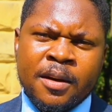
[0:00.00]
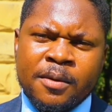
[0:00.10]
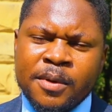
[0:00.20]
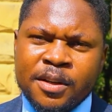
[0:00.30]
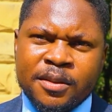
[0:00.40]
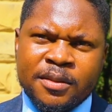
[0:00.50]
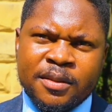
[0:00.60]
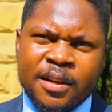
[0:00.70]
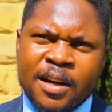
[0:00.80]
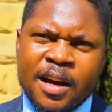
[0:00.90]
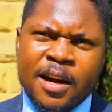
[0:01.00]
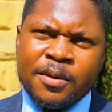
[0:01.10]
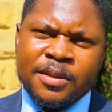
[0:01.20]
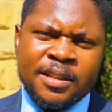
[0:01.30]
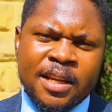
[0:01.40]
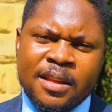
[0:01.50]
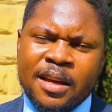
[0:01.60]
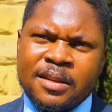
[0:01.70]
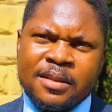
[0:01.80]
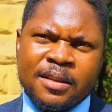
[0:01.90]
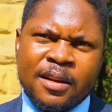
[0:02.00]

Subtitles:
Well, I would say that